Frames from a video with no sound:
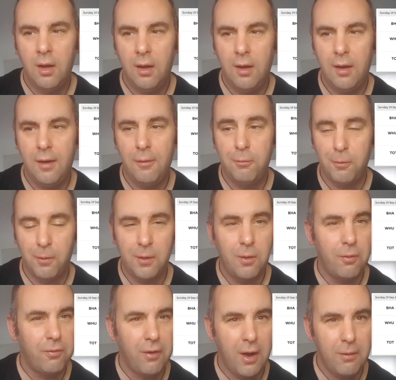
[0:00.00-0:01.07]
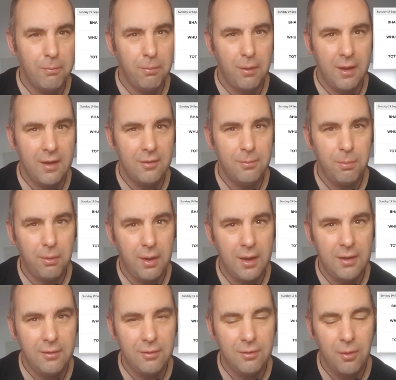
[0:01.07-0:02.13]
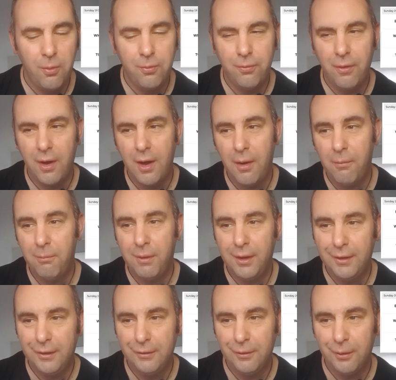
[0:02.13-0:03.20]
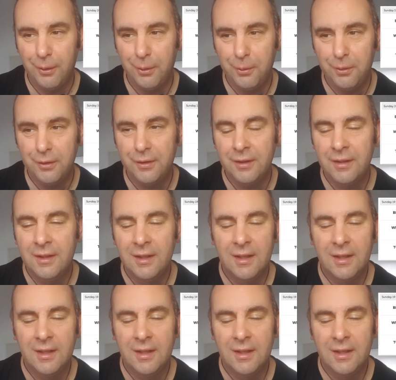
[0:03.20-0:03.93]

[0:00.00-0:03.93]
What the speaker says: We've only got 5 players playing so far, me included